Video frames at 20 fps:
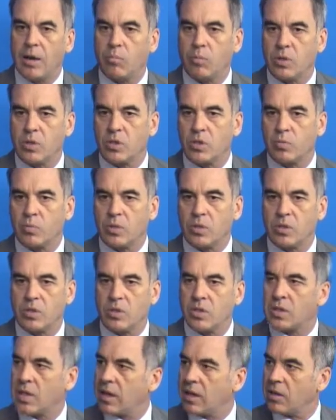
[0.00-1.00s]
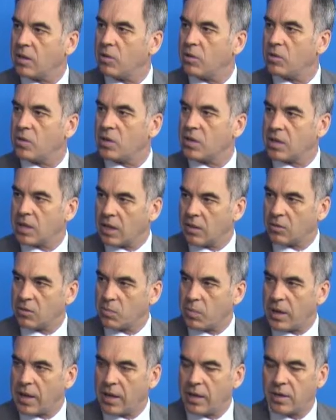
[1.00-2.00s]
which was the study using
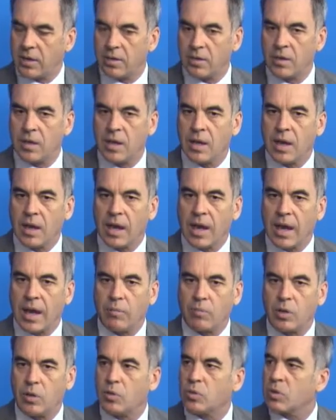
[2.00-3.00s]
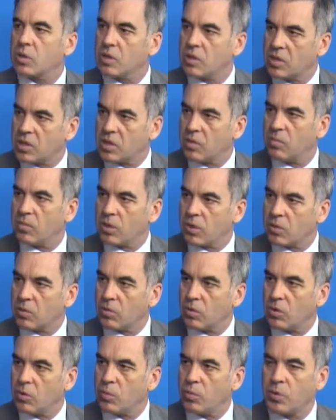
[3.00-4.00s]
deltaparin, and we looked at a similar
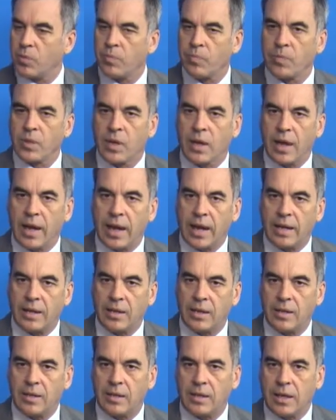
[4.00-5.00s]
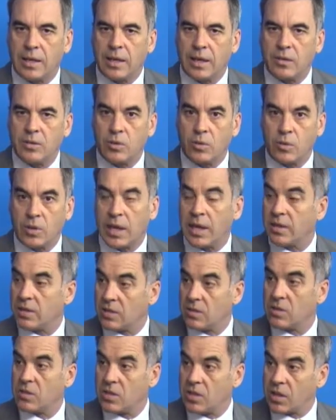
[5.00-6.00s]
group. And in
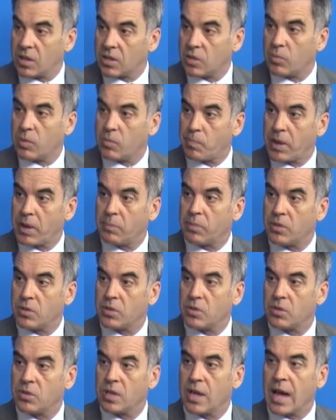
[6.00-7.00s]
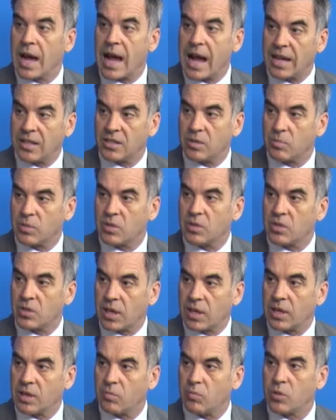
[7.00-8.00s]
2006, we published the ARTEMIS
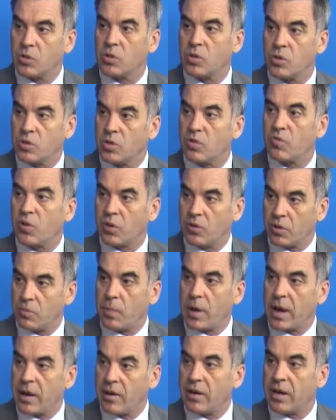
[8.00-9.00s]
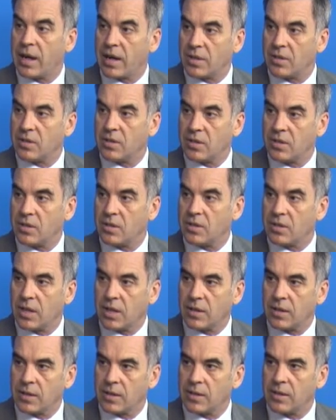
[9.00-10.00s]
study, which used fondaparinux in this
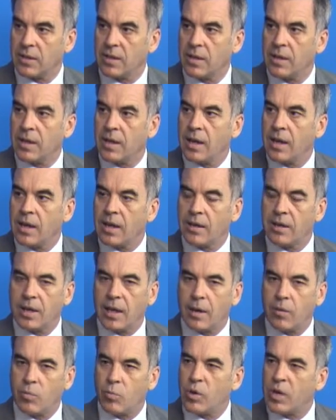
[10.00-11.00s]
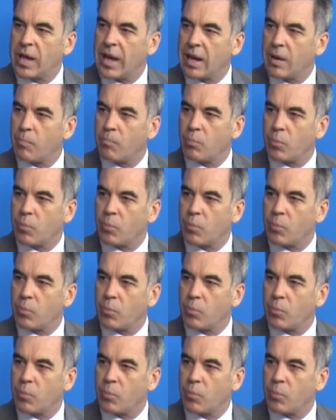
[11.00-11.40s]
setting. Now, we had a